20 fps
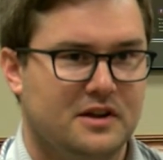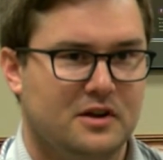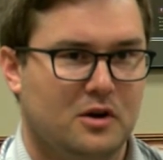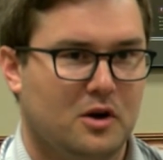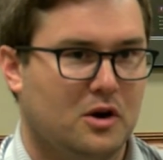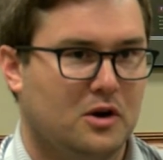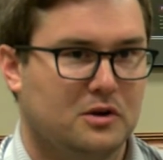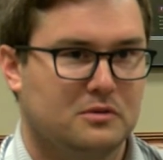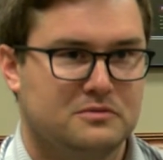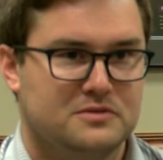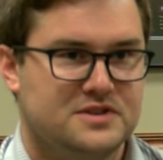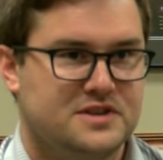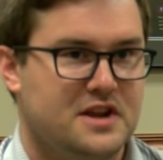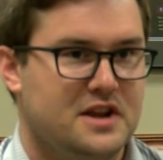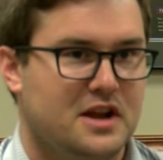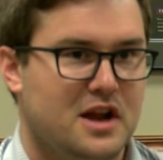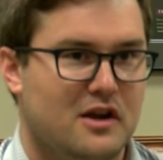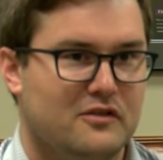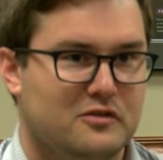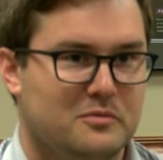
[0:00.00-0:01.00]
Our
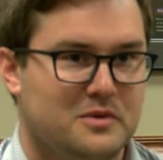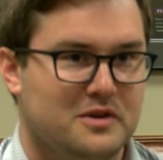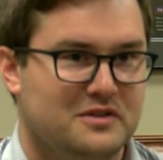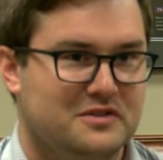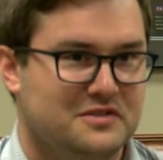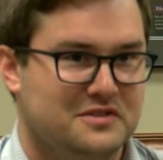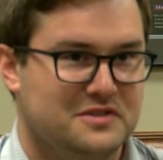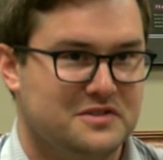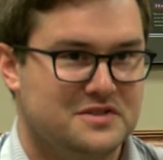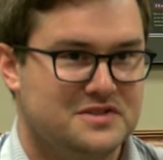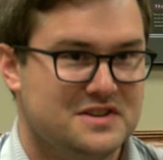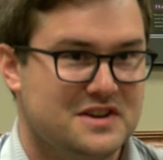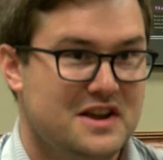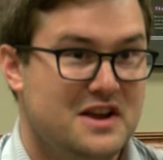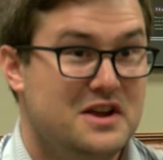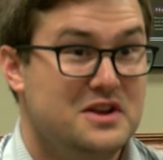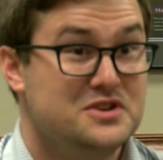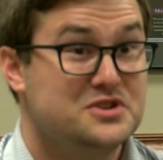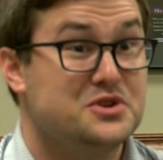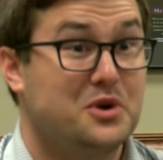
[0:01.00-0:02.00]
state government is
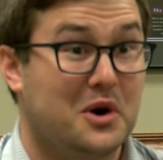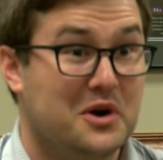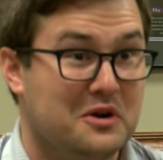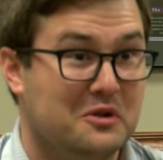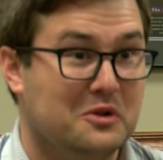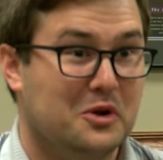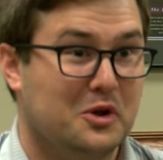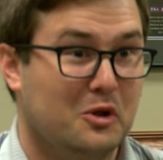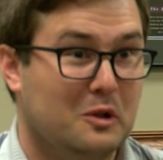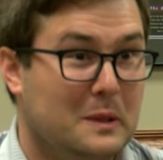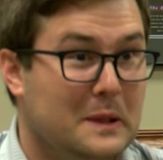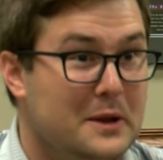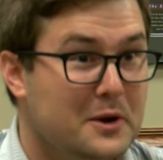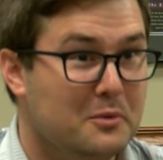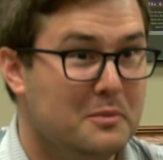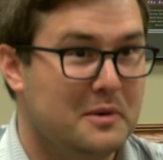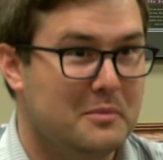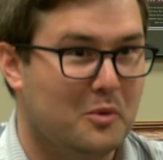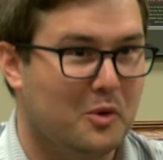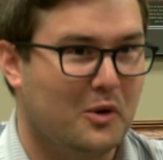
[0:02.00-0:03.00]
starting to look a little
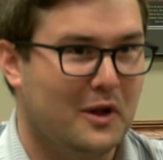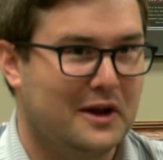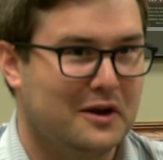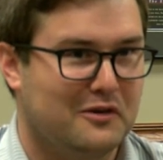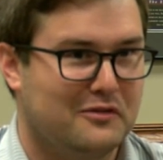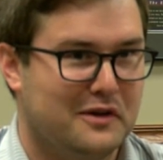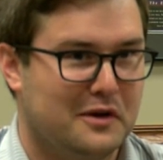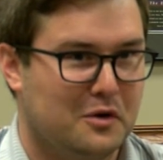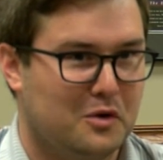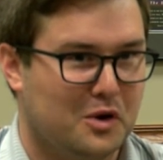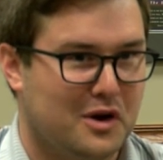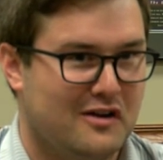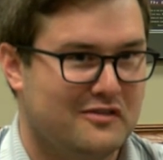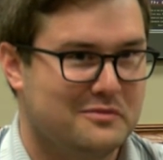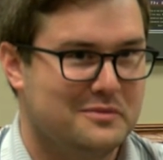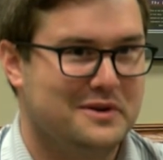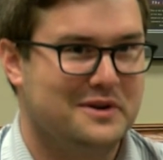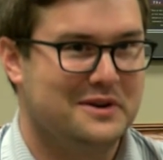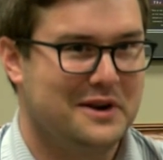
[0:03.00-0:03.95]
bit more like our federal government,